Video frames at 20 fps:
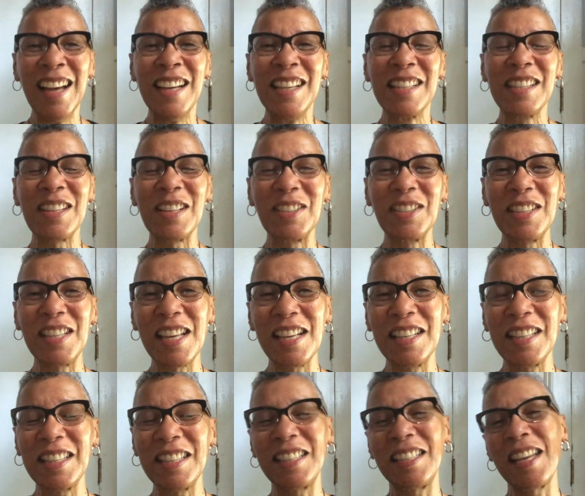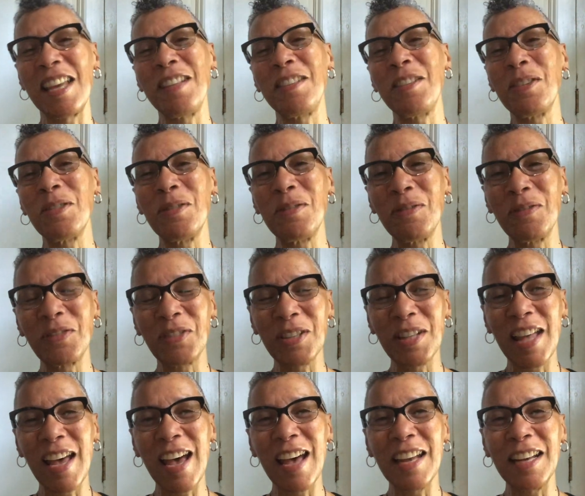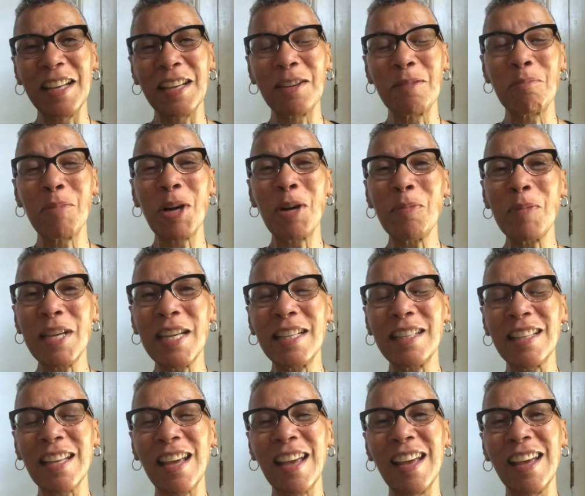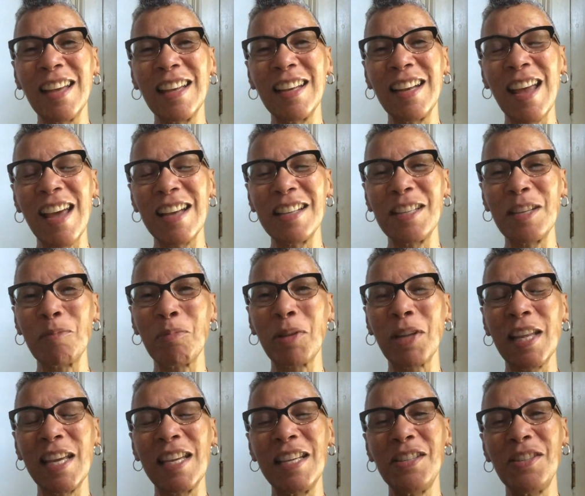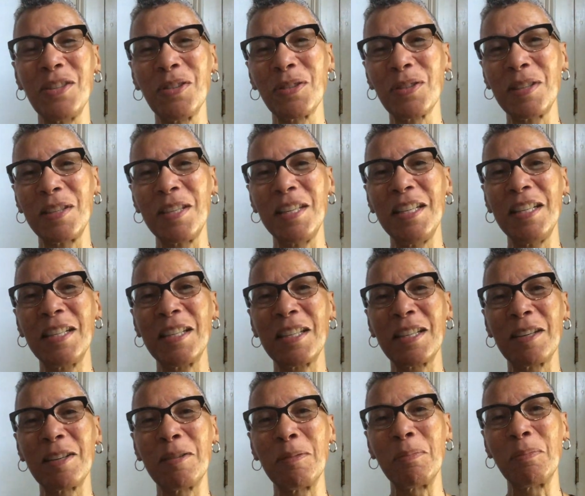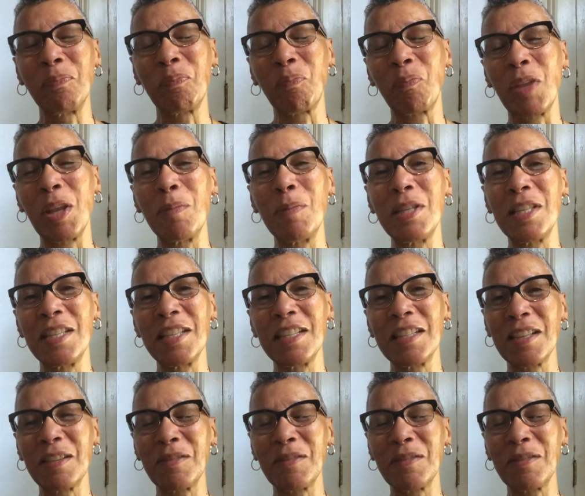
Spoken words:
So stay tuned for that in a moment. And as it plays, you'll see some images